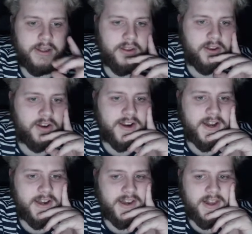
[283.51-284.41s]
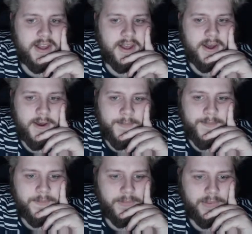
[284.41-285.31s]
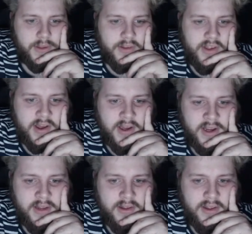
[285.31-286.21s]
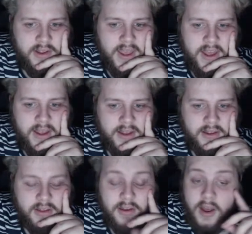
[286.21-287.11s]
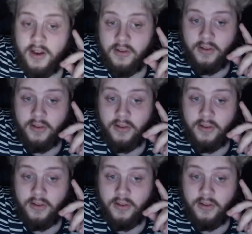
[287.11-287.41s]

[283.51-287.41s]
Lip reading: You can change the designs, the colors of the